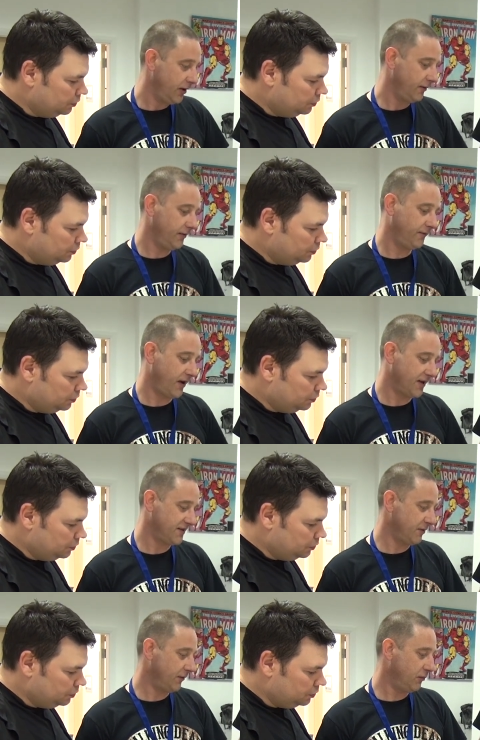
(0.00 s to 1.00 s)
Speaker 1: a,
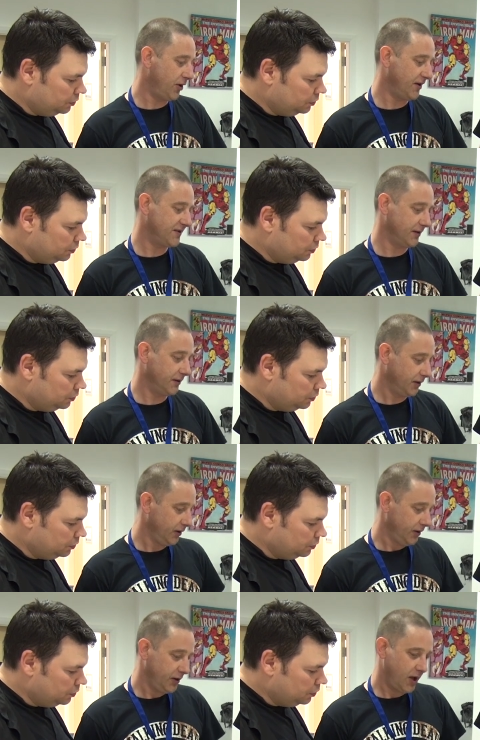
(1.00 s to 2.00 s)
vast amount of points and
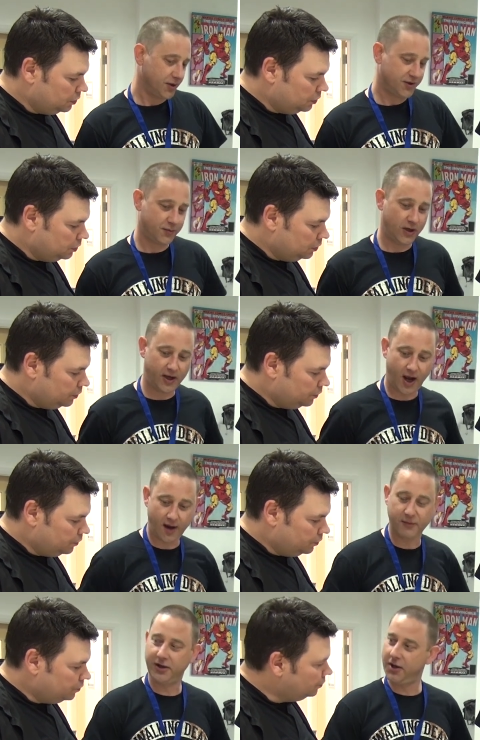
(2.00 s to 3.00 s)
yeah, just really
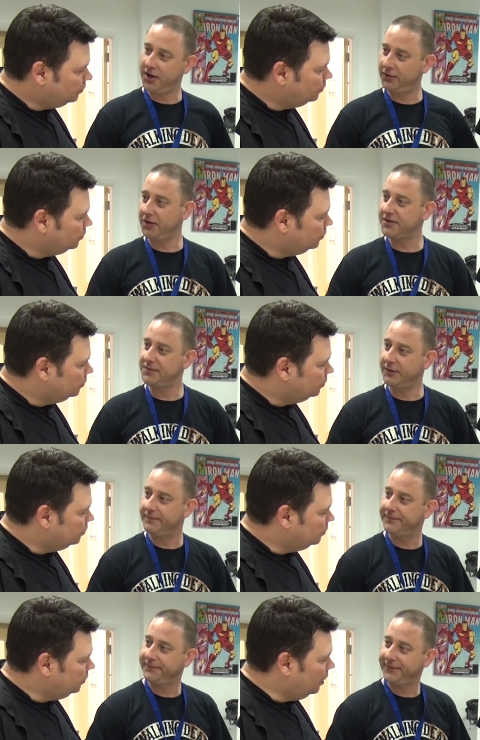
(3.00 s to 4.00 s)
hammer the guy across
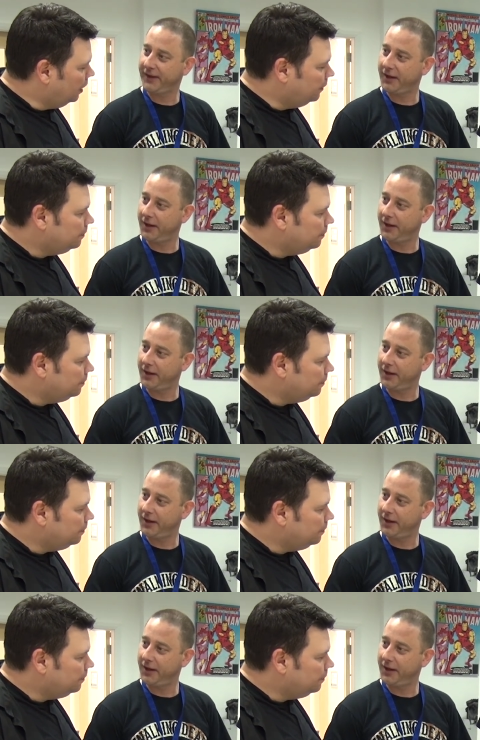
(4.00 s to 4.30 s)
me. Yeah.